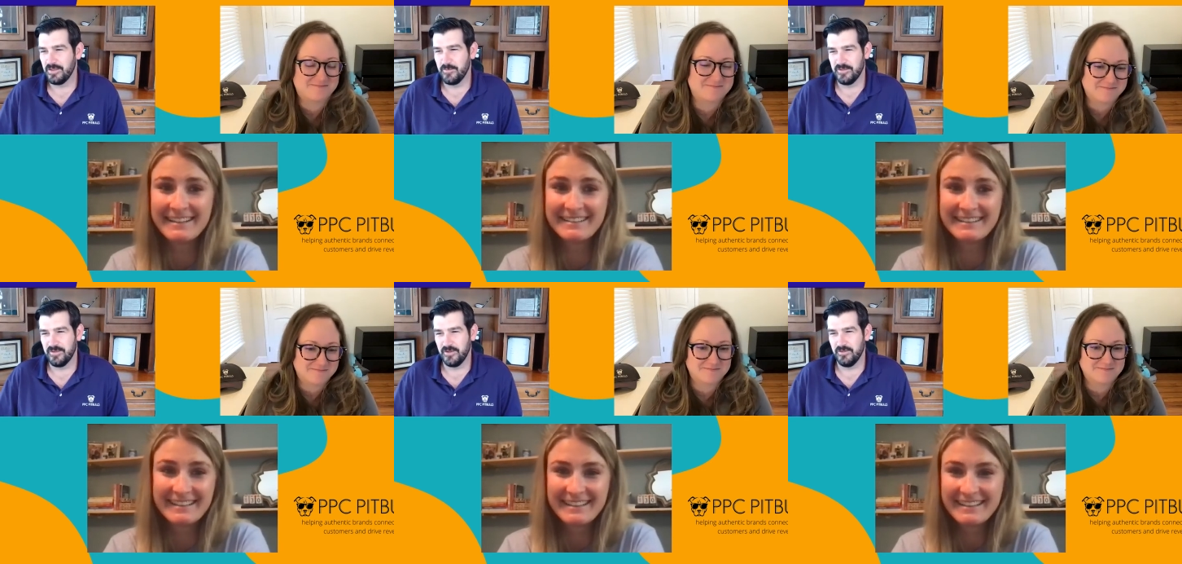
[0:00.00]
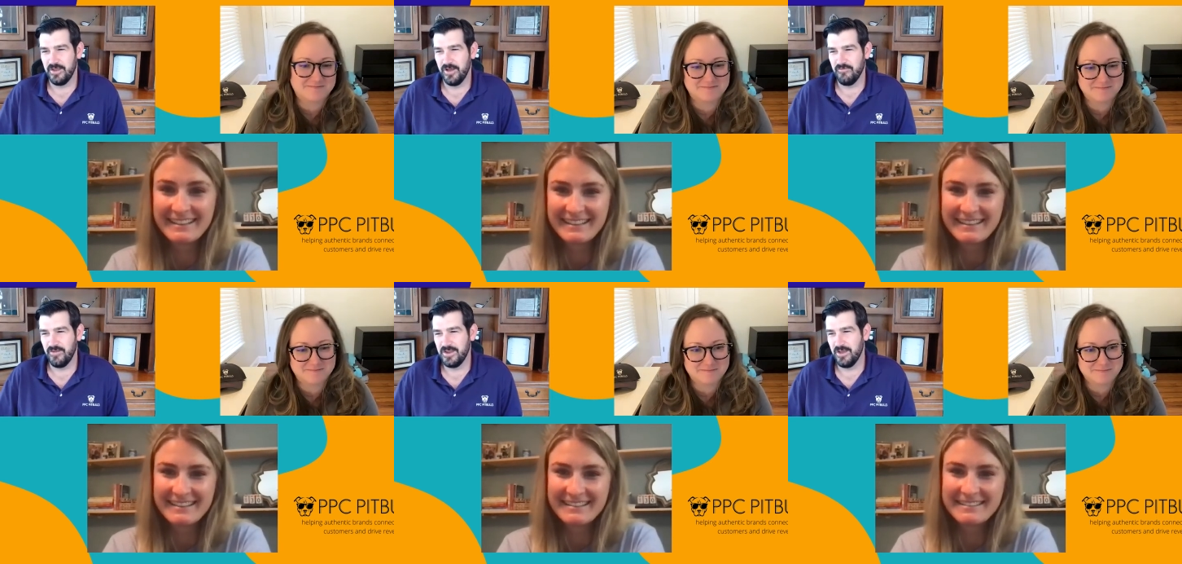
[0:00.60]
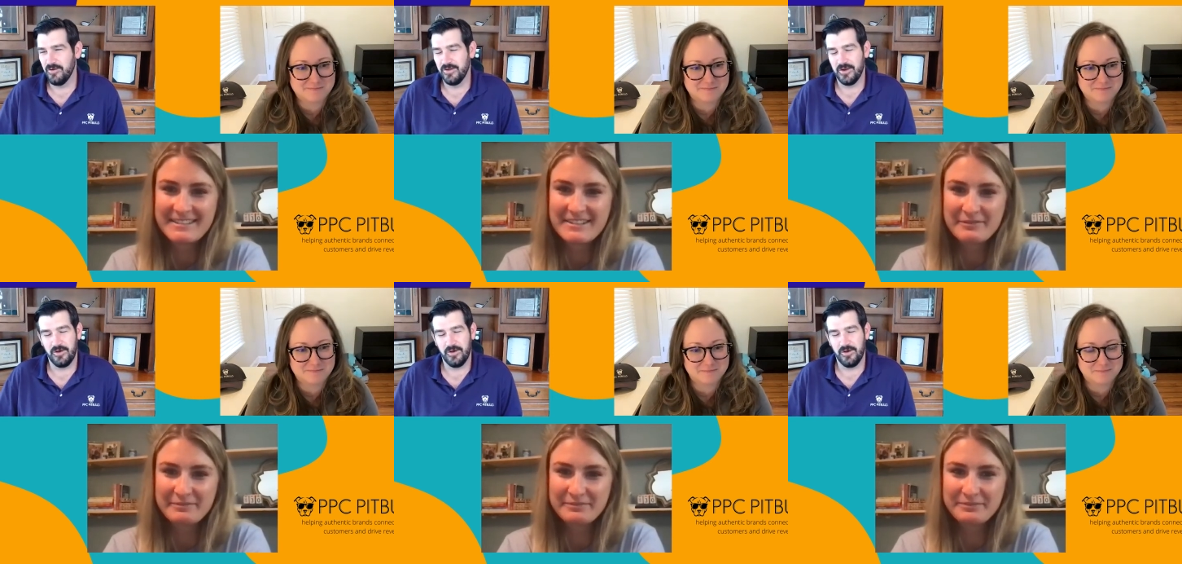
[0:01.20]
Speaker 1: specifically on video and
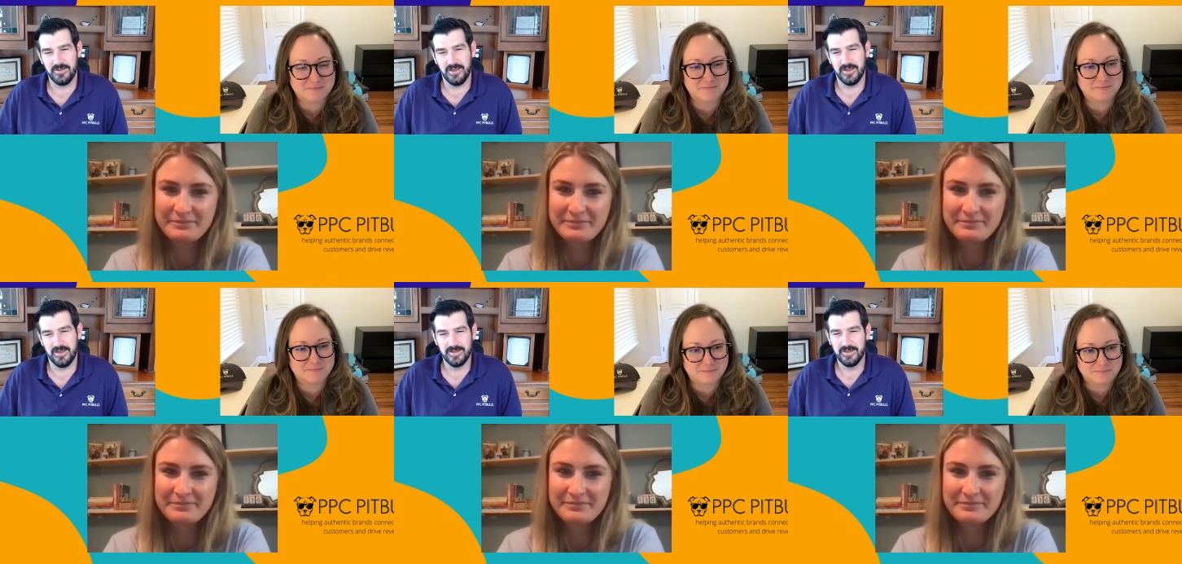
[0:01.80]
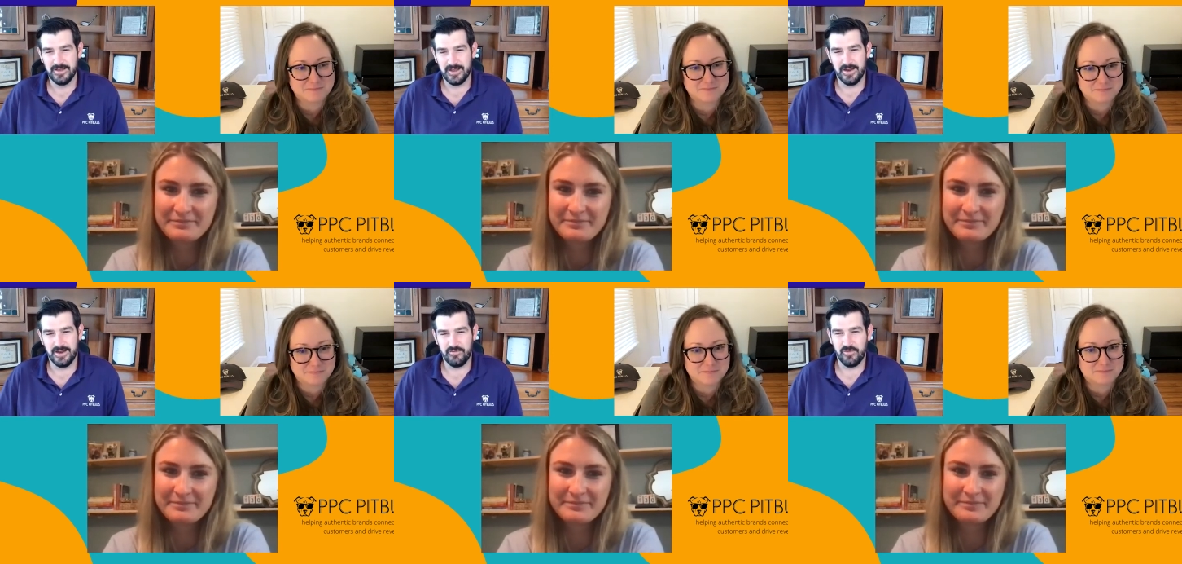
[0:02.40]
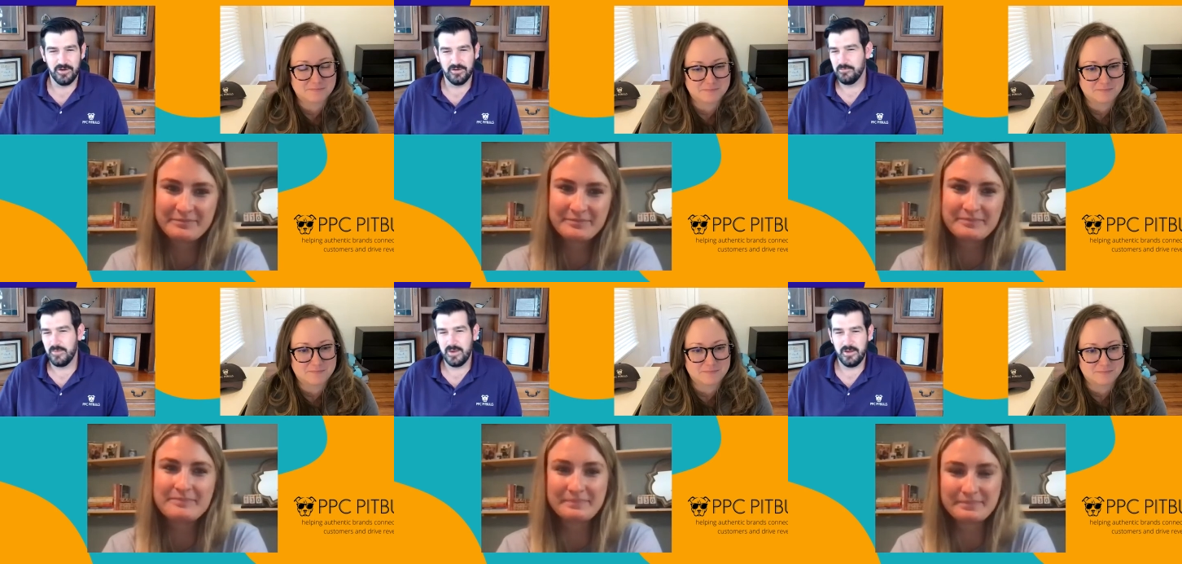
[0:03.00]
all the uh, kind of different
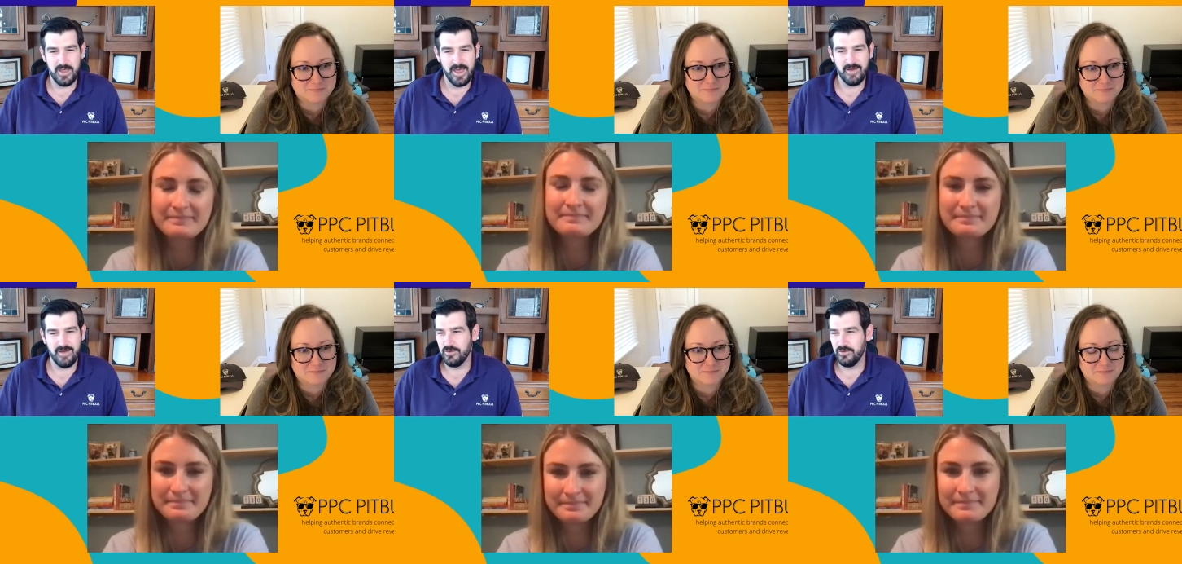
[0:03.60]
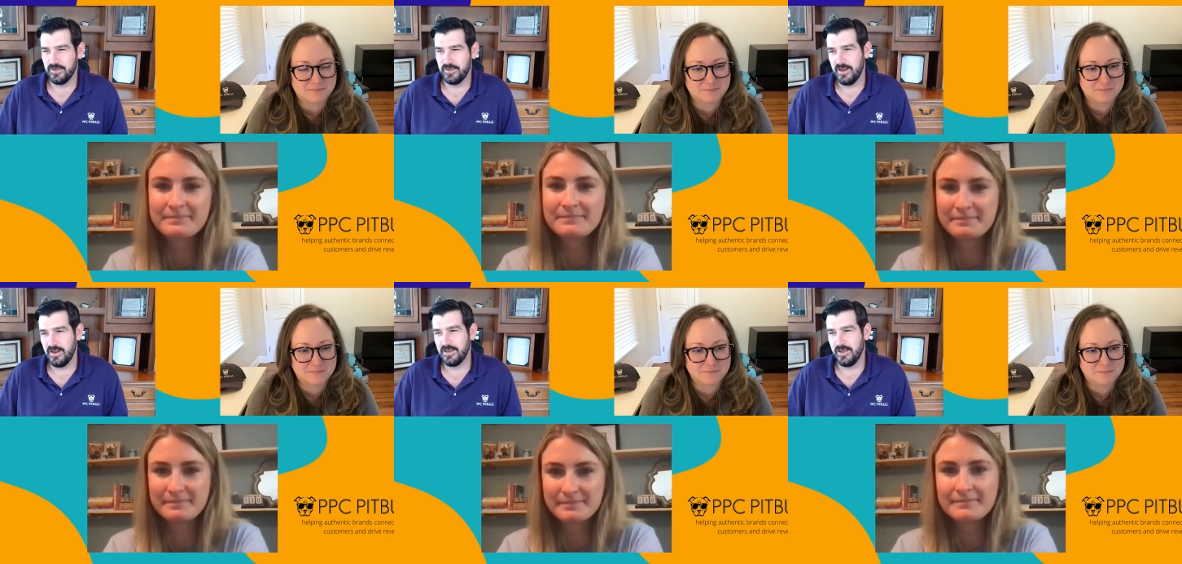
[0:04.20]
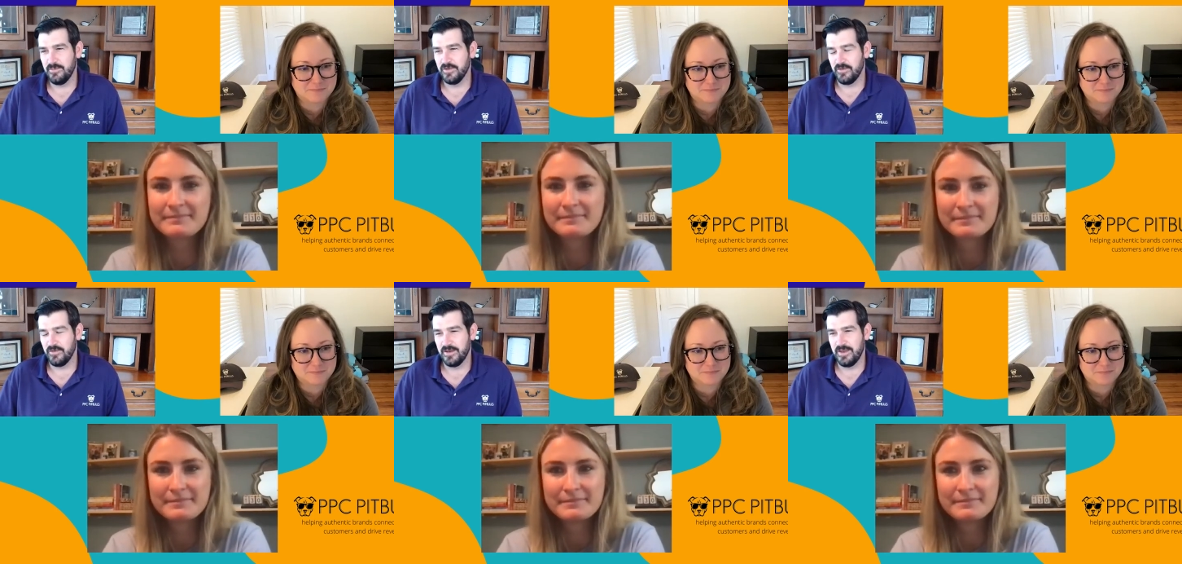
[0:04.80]
avenues and and types of
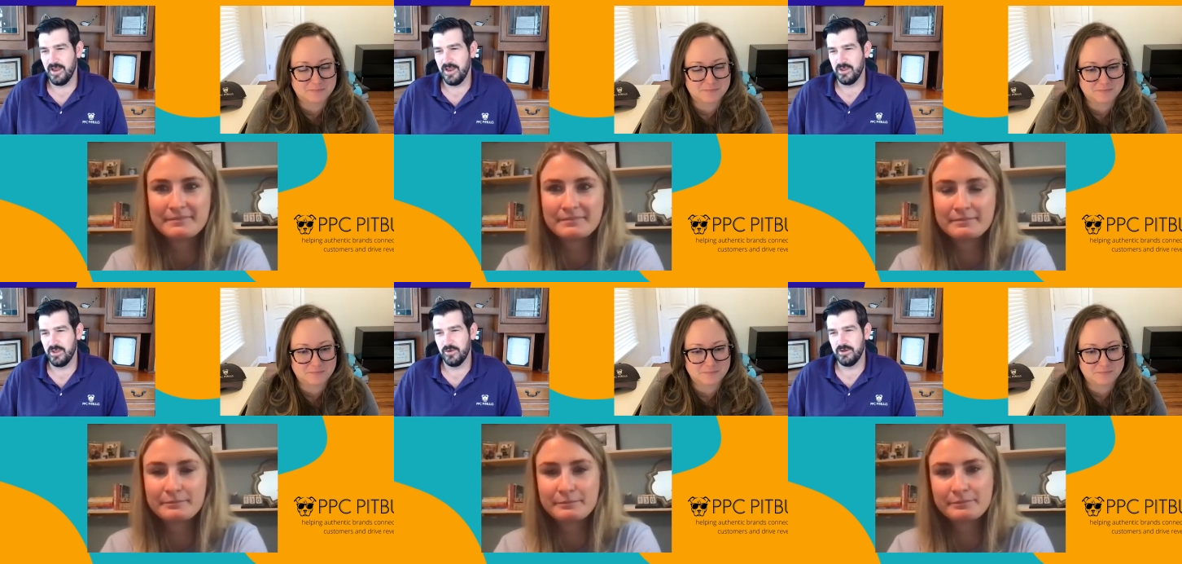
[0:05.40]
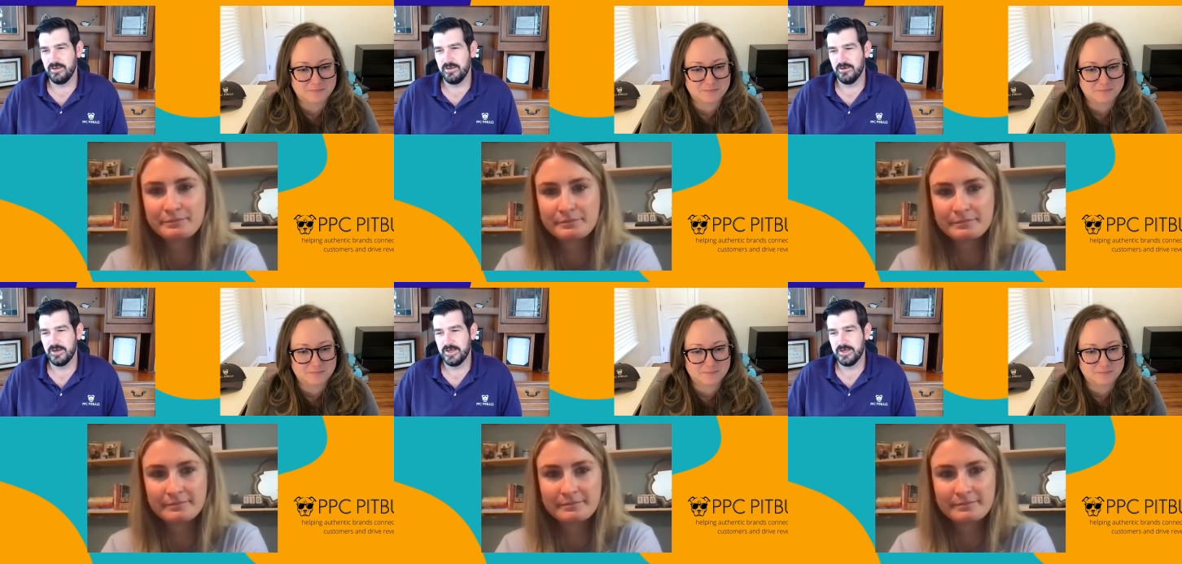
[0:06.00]
content we can go into.